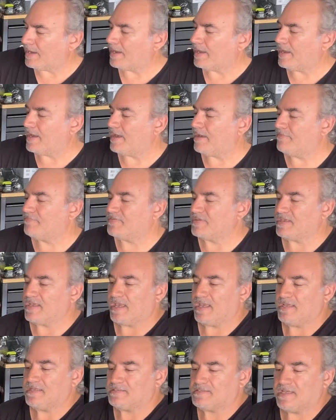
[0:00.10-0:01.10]
have the
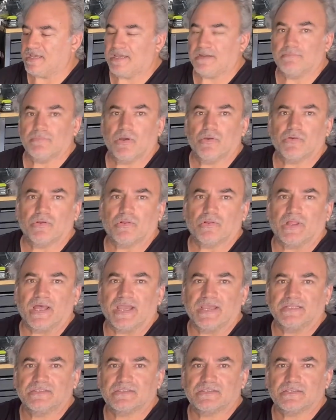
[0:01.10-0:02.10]
A10 moto
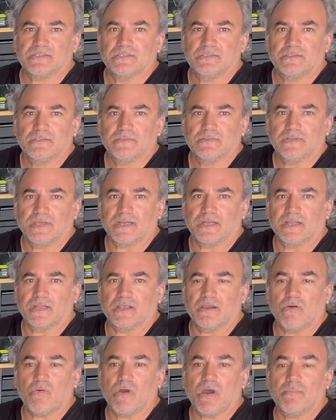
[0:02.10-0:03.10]
lights. They're going to
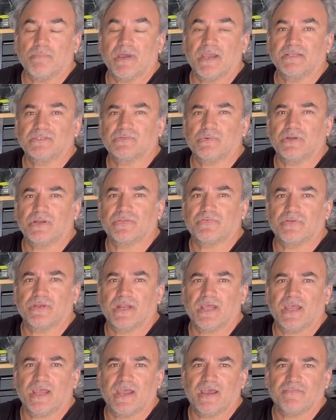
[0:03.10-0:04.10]
go on my 23.5
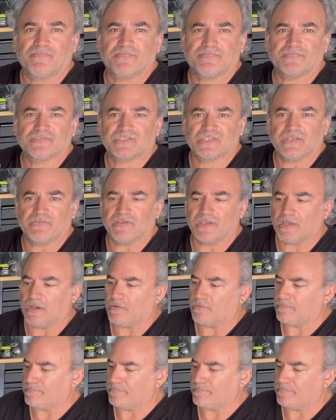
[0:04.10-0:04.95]
CVO.